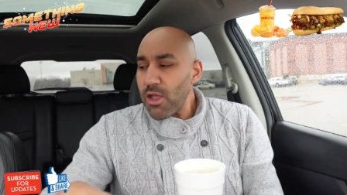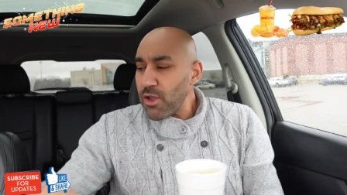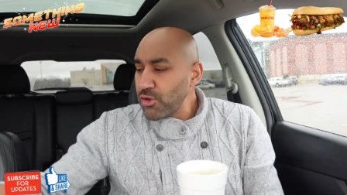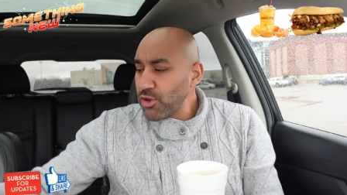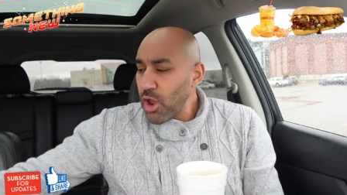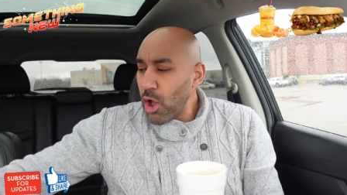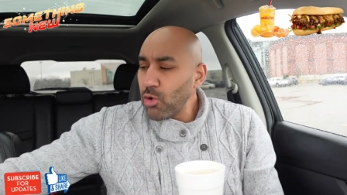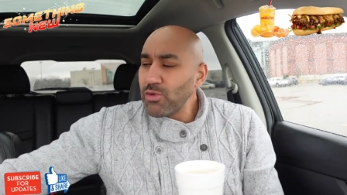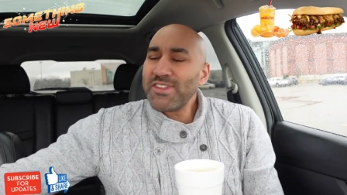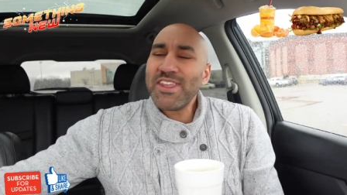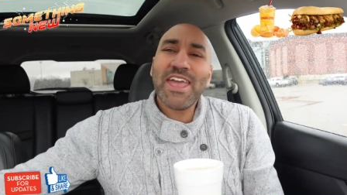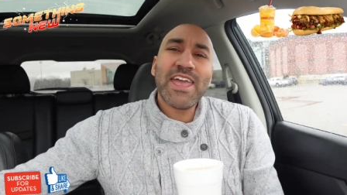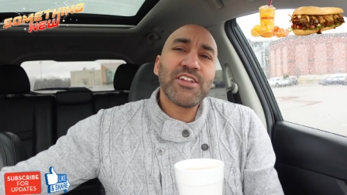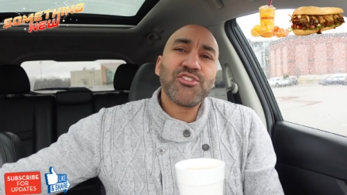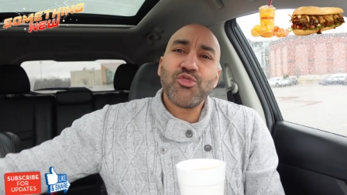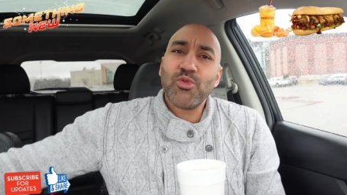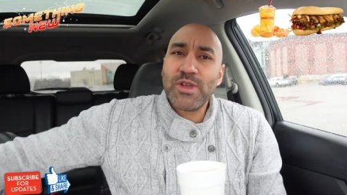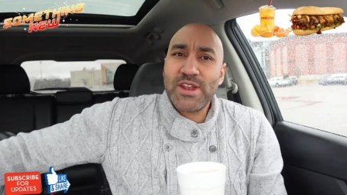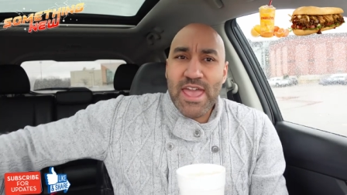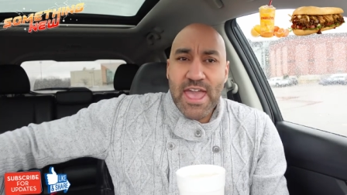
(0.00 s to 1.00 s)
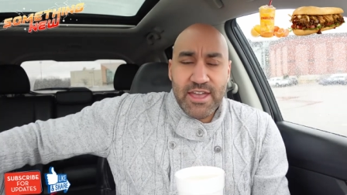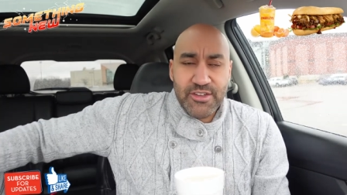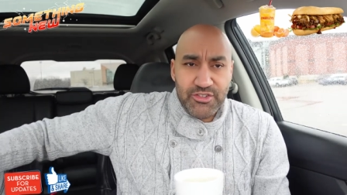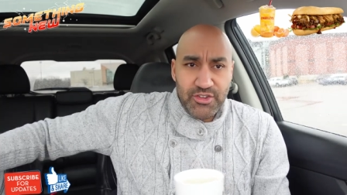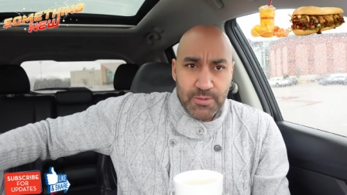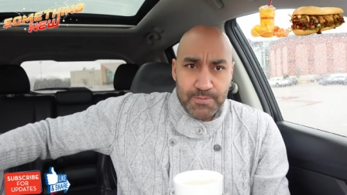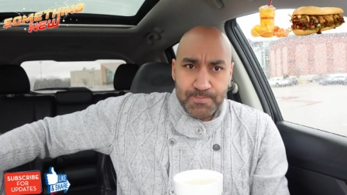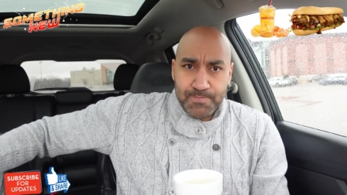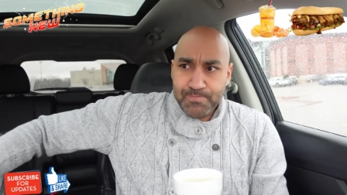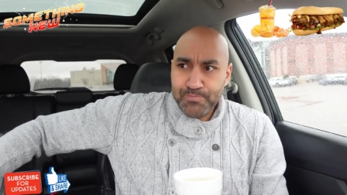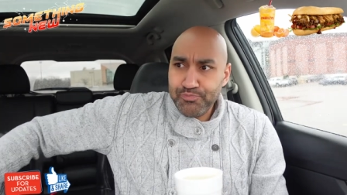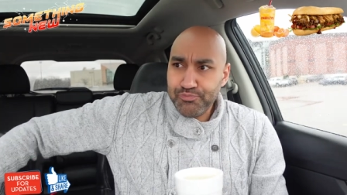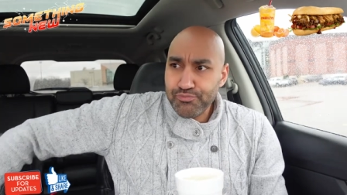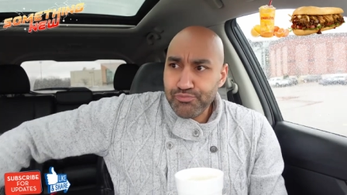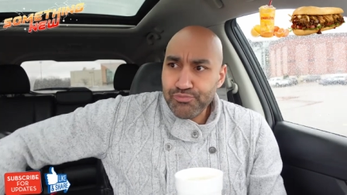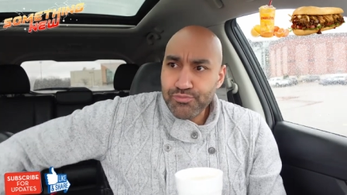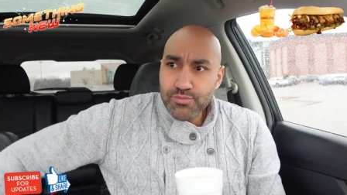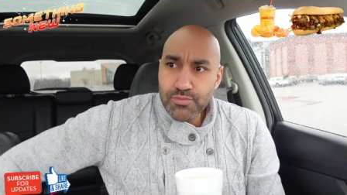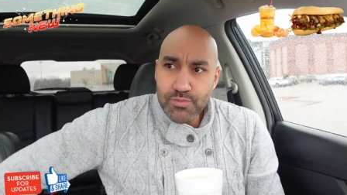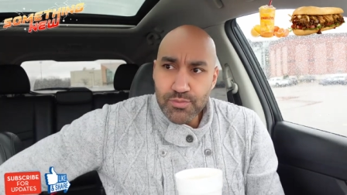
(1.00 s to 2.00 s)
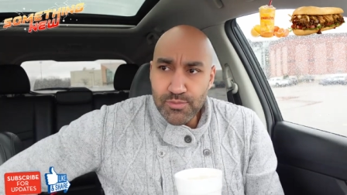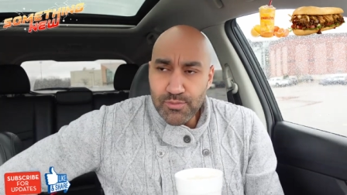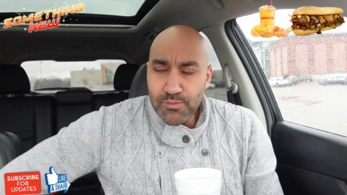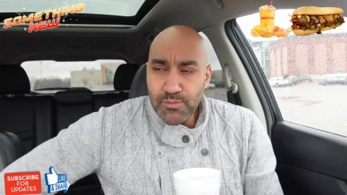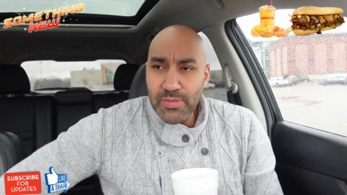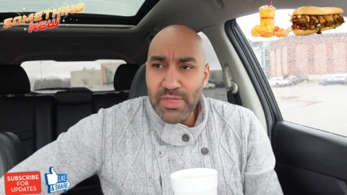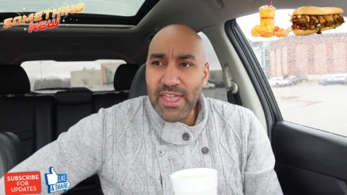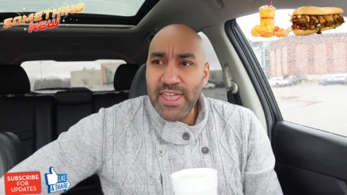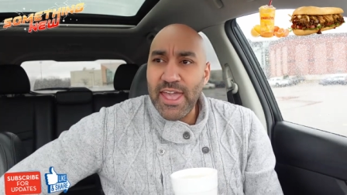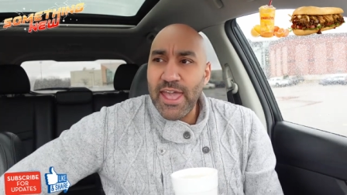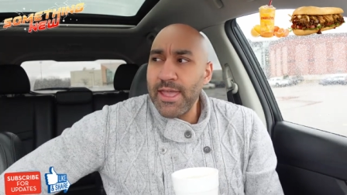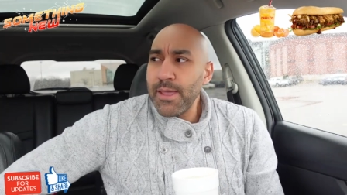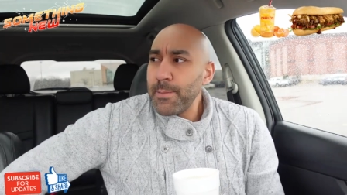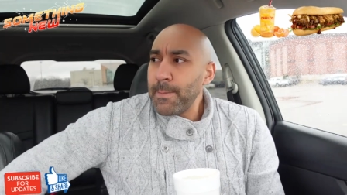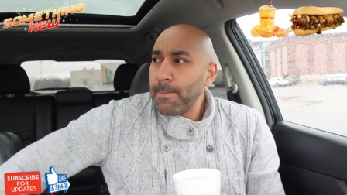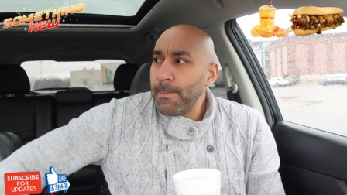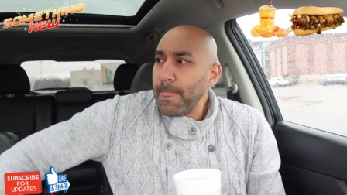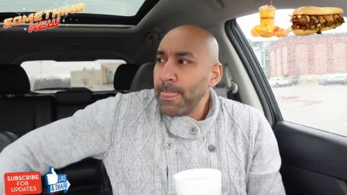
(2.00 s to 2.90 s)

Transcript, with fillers: No tangerine action, okay?